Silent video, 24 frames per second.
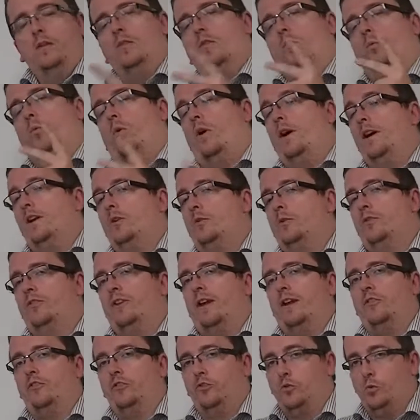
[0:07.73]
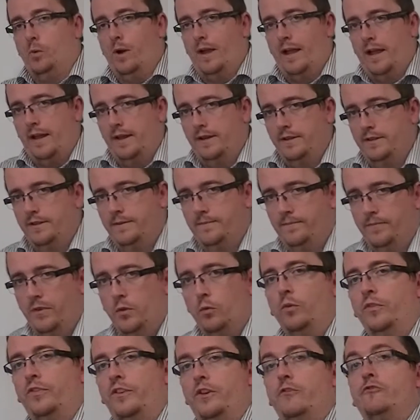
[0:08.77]
that y equals x squared
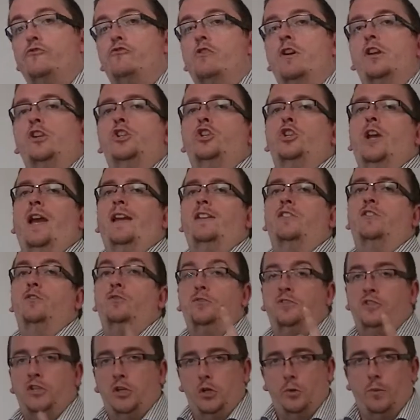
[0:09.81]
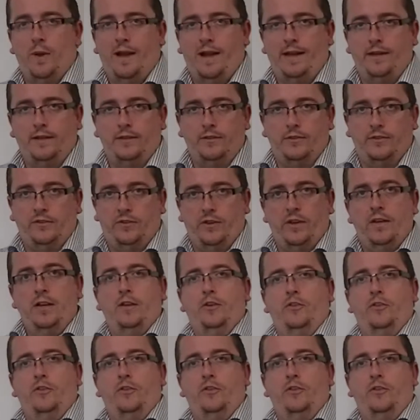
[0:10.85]
will differentiate to 2x.